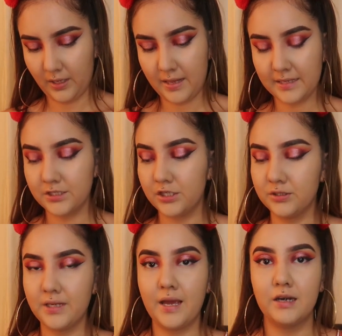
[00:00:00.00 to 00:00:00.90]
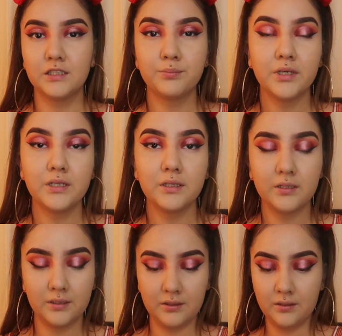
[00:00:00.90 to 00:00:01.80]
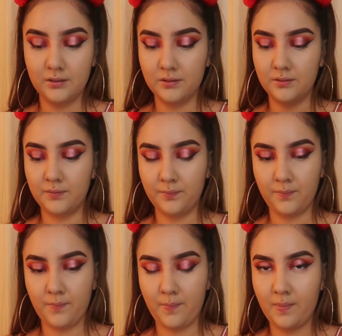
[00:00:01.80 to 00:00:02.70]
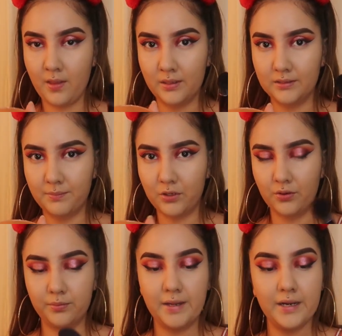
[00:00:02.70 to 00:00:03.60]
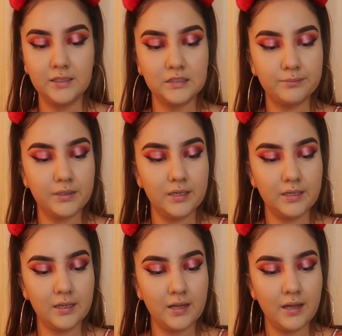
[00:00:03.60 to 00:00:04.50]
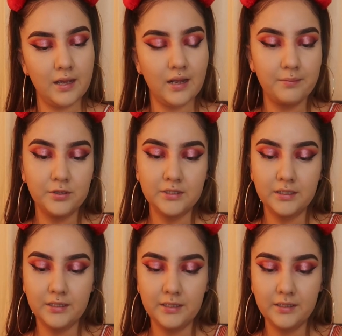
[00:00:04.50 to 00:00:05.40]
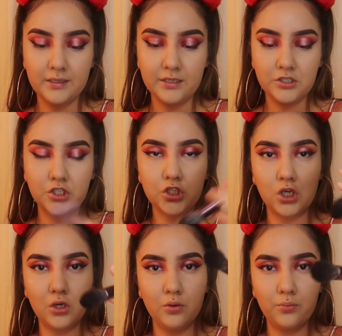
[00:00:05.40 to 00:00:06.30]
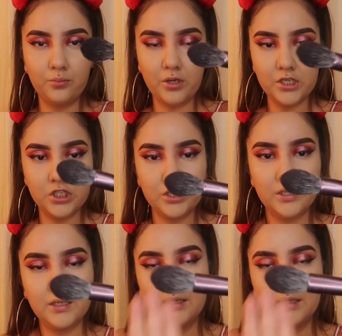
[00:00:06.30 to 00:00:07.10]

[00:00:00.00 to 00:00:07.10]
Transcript: I like to use an airspun. So I'm going with my airspun. I'm using the Eigshow brush.